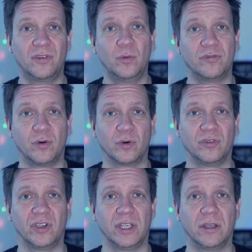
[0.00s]
zone
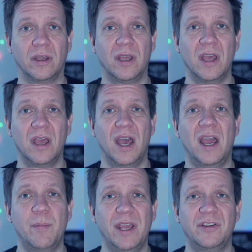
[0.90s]
focusing.
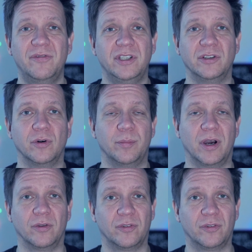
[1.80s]
I made a video about